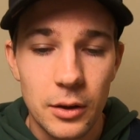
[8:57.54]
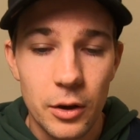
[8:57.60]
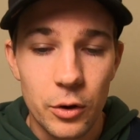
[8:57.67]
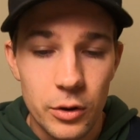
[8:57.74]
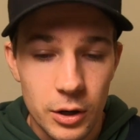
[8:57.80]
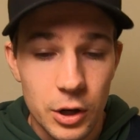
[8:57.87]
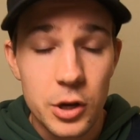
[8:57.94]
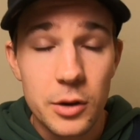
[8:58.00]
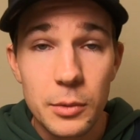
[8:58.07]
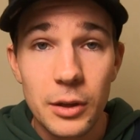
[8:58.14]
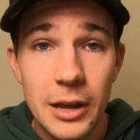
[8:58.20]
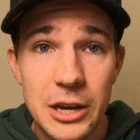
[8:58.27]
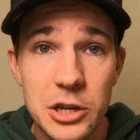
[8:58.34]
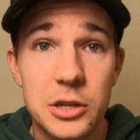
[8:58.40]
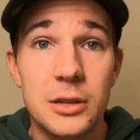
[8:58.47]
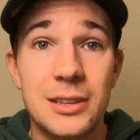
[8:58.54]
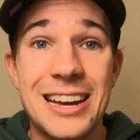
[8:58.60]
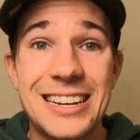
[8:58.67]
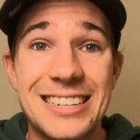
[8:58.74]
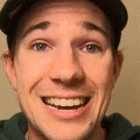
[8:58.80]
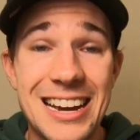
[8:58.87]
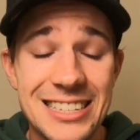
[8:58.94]
accumulation in
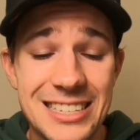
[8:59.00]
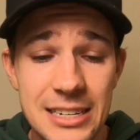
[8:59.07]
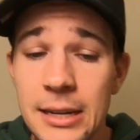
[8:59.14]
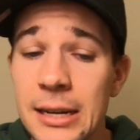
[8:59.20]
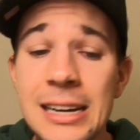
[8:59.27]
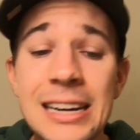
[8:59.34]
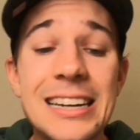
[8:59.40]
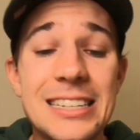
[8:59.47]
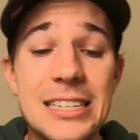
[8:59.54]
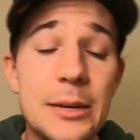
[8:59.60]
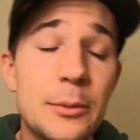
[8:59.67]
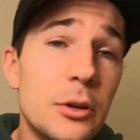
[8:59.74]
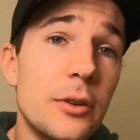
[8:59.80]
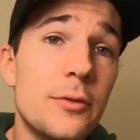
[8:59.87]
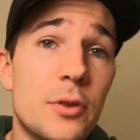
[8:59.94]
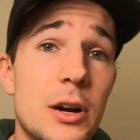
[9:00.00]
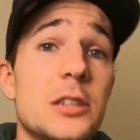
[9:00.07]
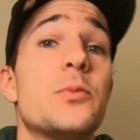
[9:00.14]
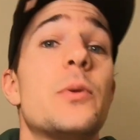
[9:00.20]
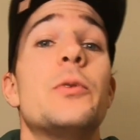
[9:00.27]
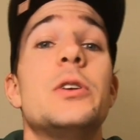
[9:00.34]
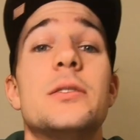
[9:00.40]
lactic acid? Typically for us,
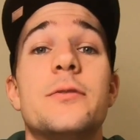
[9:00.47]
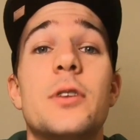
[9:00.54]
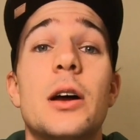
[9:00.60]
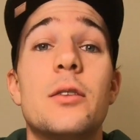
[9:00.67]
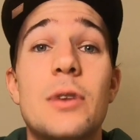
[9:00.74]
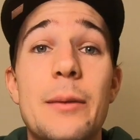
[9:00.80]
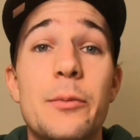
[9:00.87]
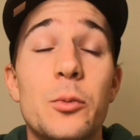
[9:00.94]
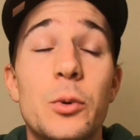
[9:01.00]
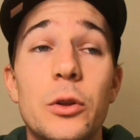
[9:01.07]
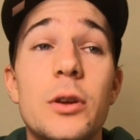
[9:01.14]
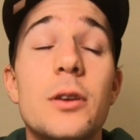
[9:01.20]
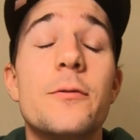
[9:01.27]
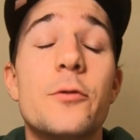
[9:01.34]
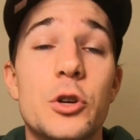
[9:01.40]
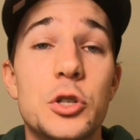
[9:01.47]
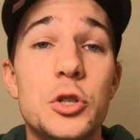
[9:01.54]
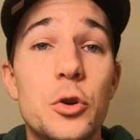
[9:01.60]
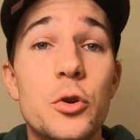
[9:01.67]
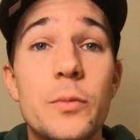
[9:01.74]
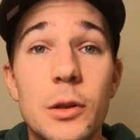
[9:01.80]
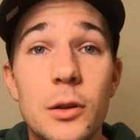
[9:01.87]
when we define rapid, we're looking for a
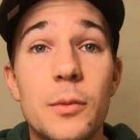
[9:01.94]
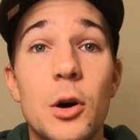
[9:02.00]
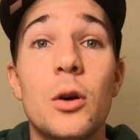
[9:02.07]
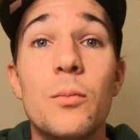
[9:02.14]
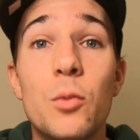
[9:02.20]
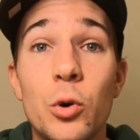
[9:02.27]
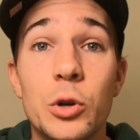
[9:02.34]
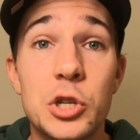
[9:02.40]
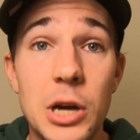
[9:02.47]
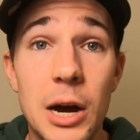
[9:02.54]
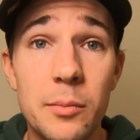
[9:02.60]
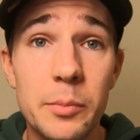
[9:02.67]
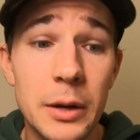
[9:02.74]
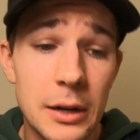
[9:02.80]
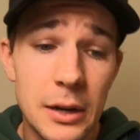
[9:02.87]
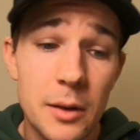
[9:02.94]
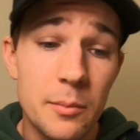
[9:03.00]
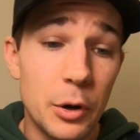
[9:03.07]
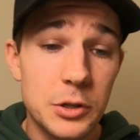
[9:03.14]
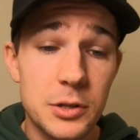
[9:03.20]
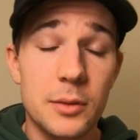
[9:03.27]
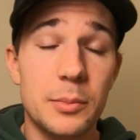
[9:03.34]
2 millimole or more jump.
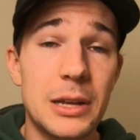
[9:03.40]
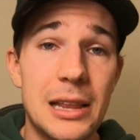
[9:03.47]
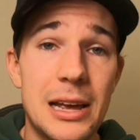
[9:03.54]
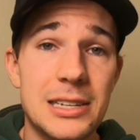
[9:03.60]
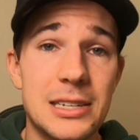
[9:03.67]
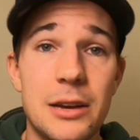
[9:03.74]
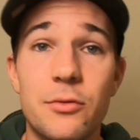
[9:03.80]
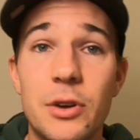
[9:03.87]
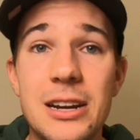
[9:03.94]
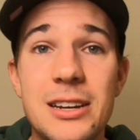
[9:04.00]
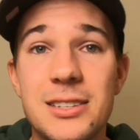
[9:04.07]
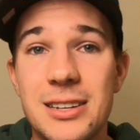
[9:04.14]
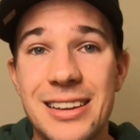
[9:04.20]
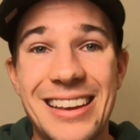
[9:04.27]
Most of the blood lactate readers, the